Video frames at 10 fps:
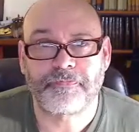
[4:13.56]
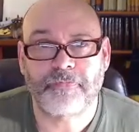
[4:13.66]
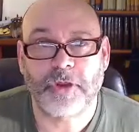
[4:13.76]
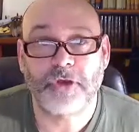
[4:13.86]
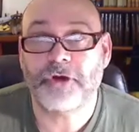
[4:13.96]

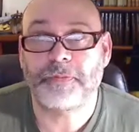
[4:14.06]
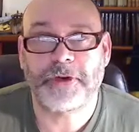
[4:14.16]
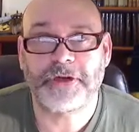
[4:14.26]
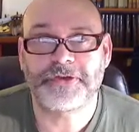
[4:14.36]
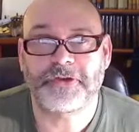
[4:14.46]
You could
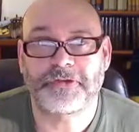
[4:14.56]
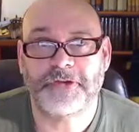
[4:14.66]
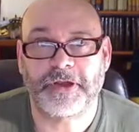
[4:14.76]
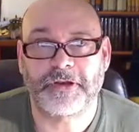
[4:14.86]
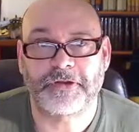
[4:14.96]
punch this
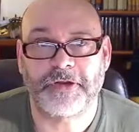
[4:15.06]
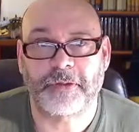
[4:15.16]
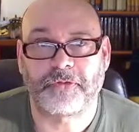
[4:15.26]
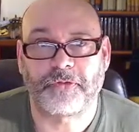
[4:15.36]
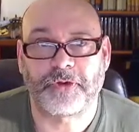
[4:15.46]
sentence
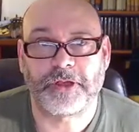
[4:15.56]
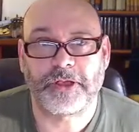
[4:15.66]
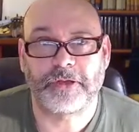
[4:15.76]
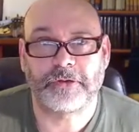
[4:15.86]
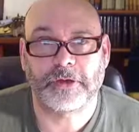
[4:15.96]
up
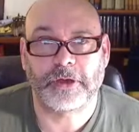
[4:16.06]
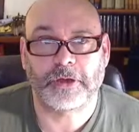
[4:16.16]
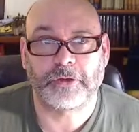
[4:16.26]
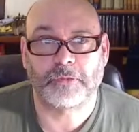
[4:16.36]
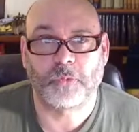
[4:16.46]
really
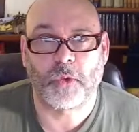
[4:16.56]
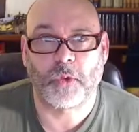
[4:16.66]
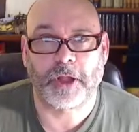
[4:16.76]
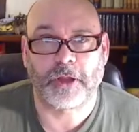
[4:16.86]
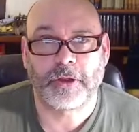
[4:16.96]

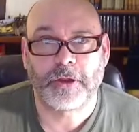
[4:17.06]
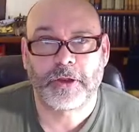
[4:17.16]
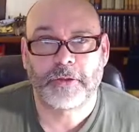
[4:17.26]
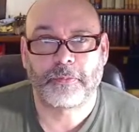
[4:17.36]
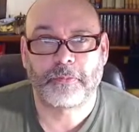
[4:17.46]
well
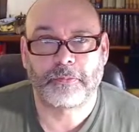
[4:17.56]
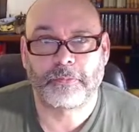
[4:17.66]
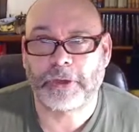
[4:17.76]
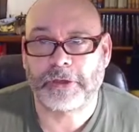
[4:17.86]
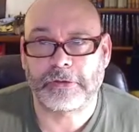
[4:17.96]

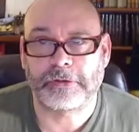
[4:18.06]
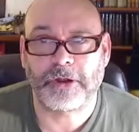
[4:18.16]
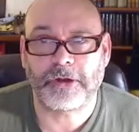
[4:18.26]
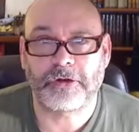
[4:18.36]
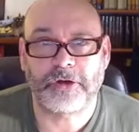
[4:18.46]

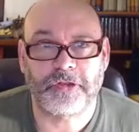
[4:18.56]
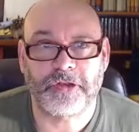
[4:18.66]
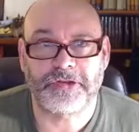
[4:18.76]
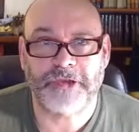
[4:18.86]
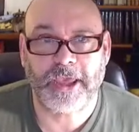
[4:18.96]
take a look at
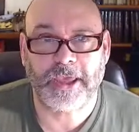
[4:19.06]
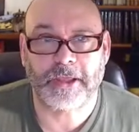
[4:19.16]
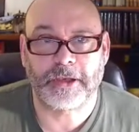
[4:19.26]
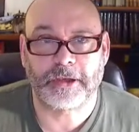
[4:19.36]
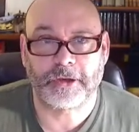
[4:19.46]
this
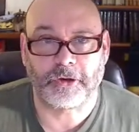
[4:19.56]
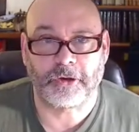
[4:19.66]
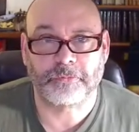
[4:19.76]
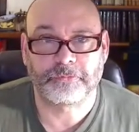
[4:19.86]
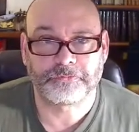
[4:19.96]
and
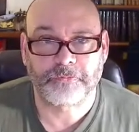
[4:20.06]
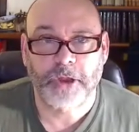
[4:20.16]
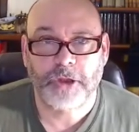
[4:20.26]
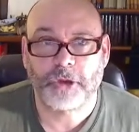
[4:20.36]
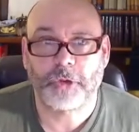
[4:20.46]
here.
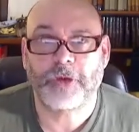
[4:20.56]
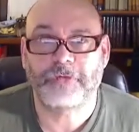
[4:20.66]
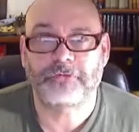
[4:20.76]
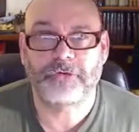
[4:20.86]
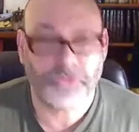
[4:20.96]
You
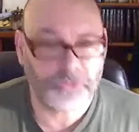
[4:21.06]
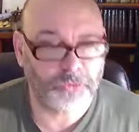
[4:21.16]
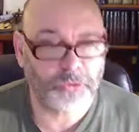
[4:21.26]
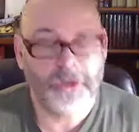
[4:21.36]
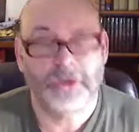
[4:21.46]
have
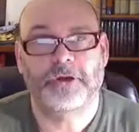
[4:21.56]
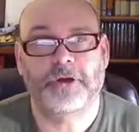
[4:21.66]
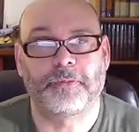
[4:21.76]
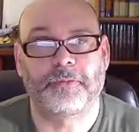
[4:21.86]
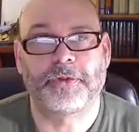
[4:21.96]
two
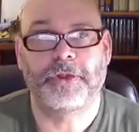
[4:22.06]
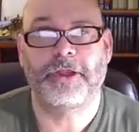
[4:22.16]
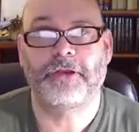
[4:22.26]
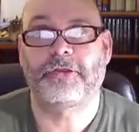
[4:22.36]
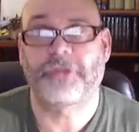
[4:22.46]

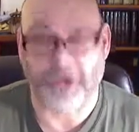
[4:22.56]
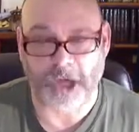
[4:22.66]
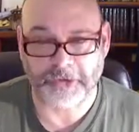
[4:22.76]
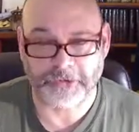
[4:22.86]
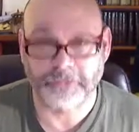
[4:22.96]
complete
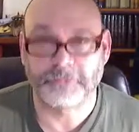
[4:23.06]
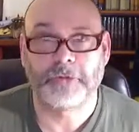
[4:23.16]
thoughts.